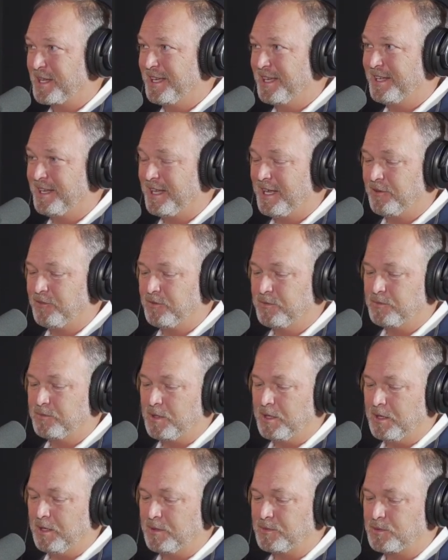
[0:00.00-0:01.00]
And that,
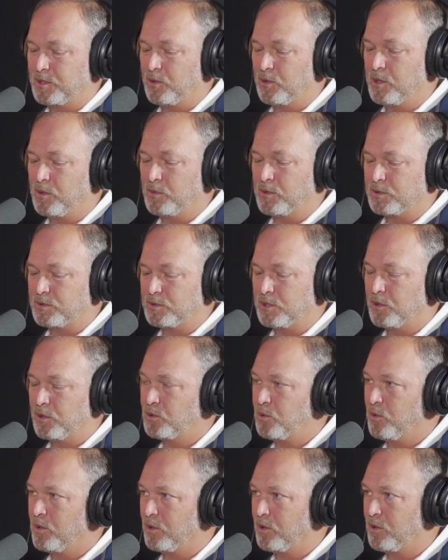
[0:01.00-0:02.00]
so it was,
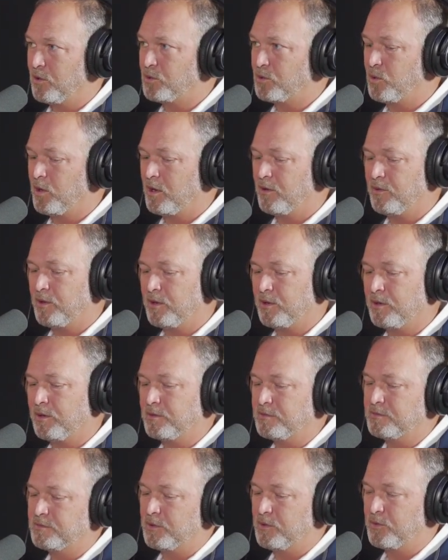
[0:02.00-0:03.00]
over 1,200, over